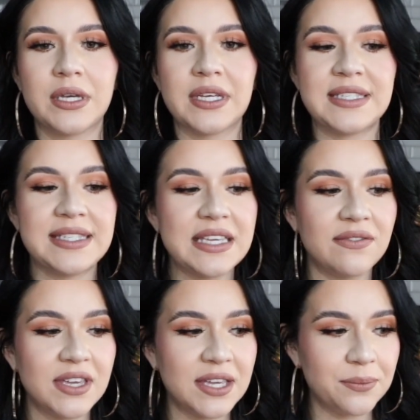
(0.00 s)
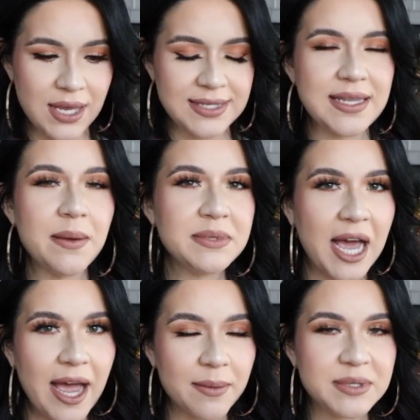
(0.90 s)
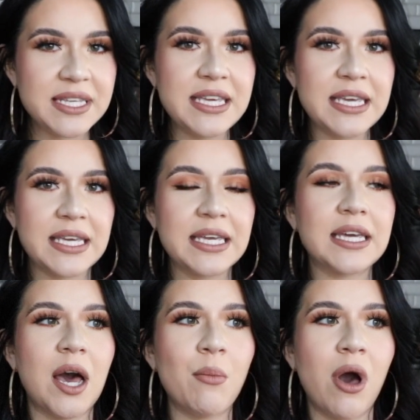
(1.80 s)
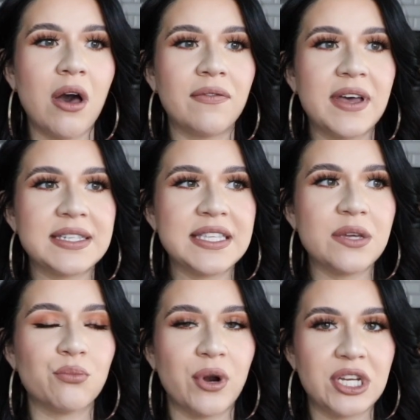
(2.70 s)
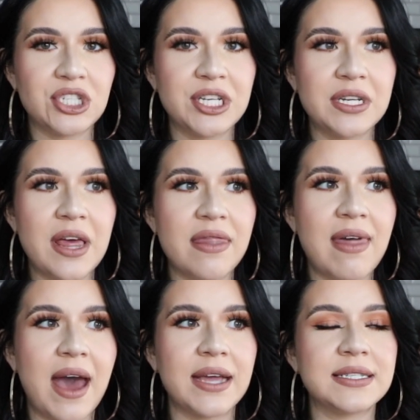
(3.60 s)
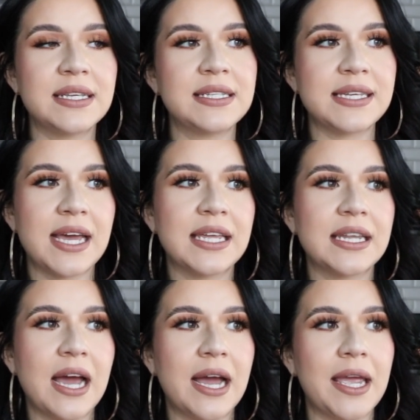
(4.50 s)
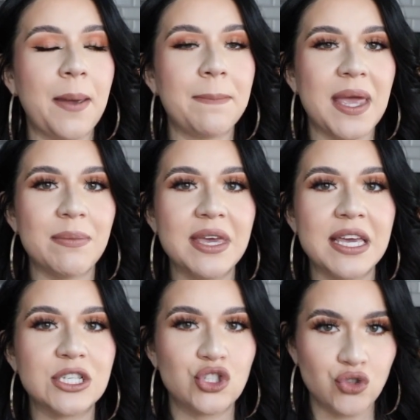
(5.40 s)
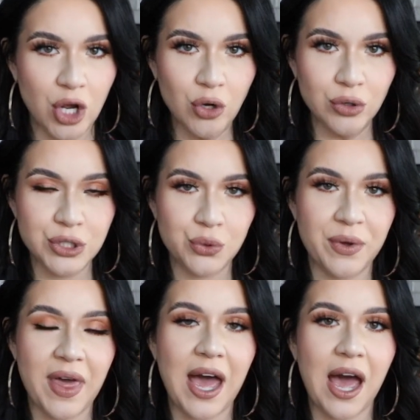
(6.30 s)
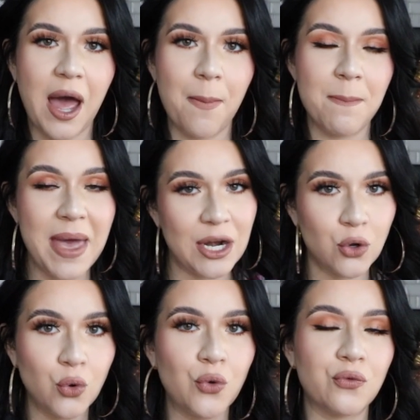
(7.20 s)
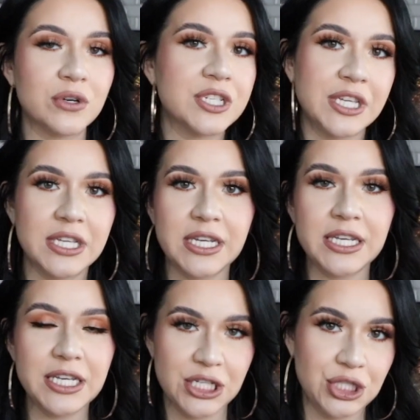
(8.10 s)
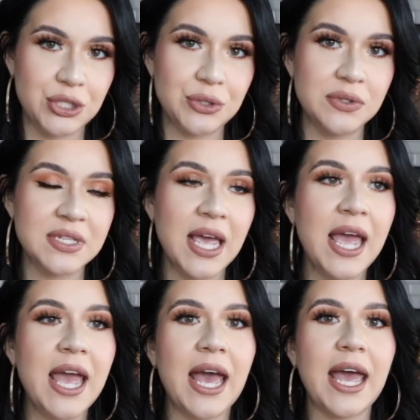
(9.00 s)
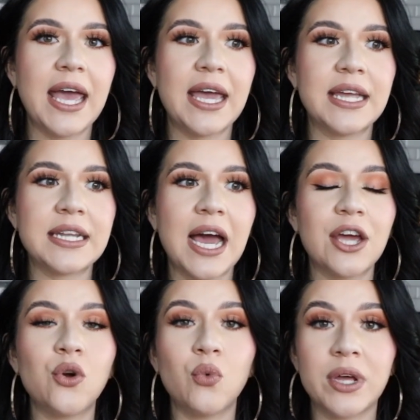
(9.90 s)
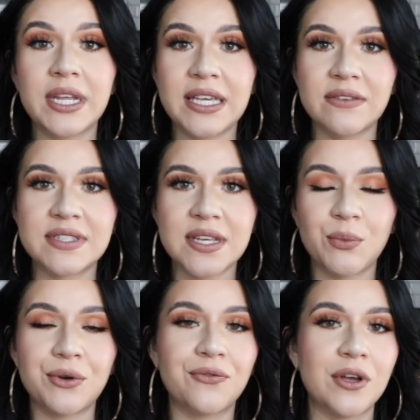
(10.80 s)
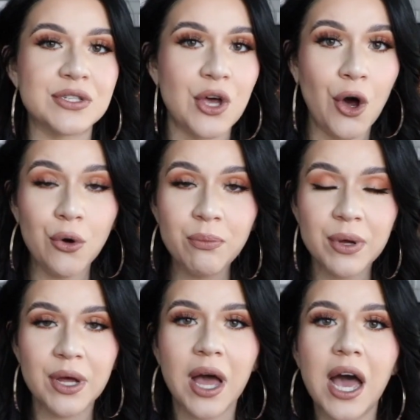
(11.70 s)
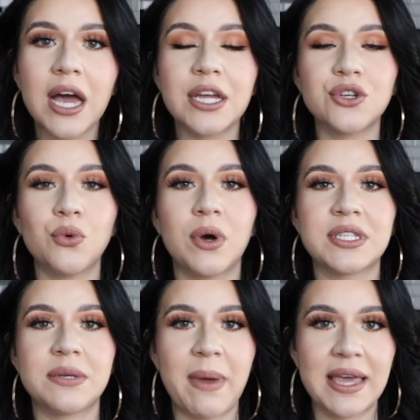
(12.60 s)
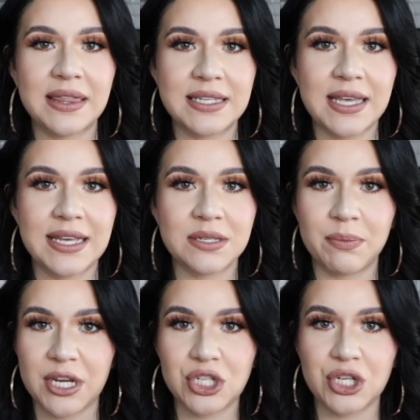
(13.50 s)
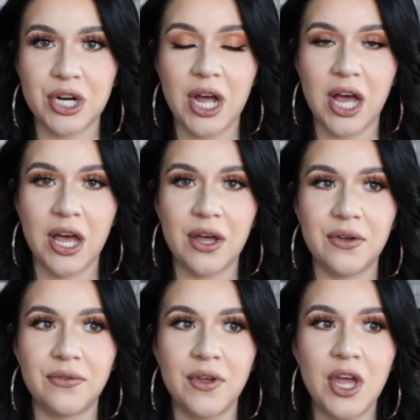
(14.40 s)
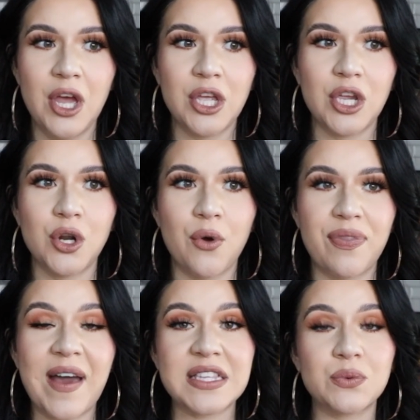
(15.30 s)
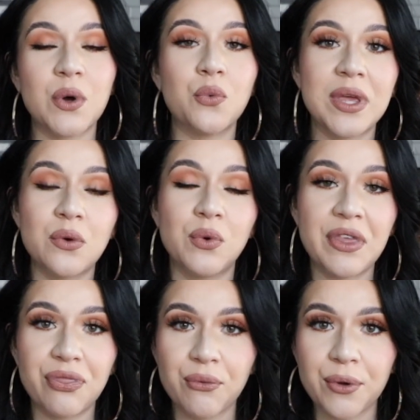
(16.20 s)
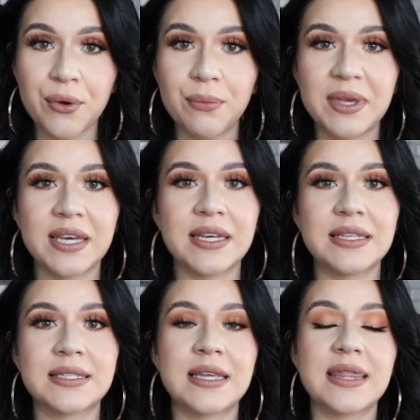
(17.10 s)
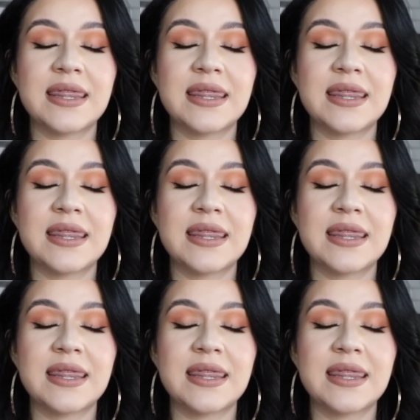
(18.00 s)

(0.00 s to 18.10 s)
conceiving, sometimes it can come off as the impression that Danny and I maybe struggled with medical fertility issues, and I don't want to give someone false hope. I don't want to paint this as a picture of, you know, that's what we went through, because